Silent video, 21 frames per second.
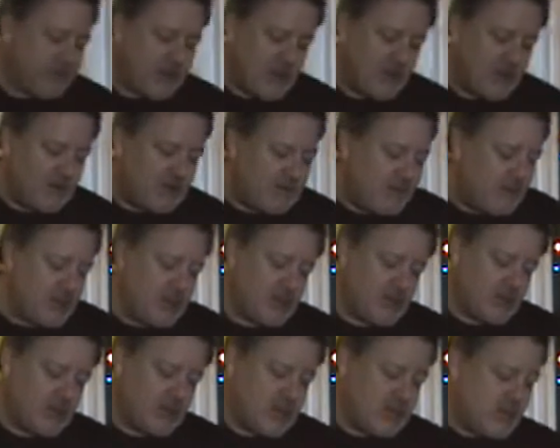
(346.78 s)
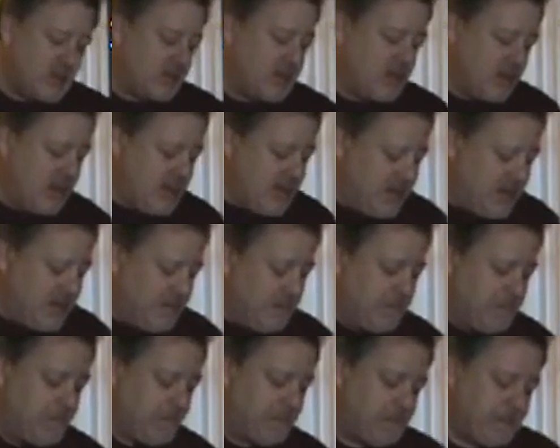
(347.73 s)
I mean, if you're going to drink a green,
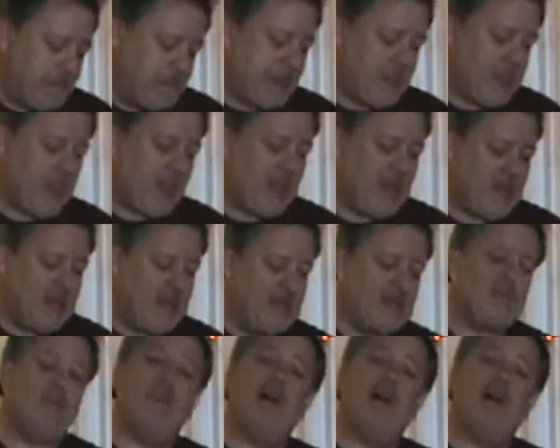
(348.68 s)
it's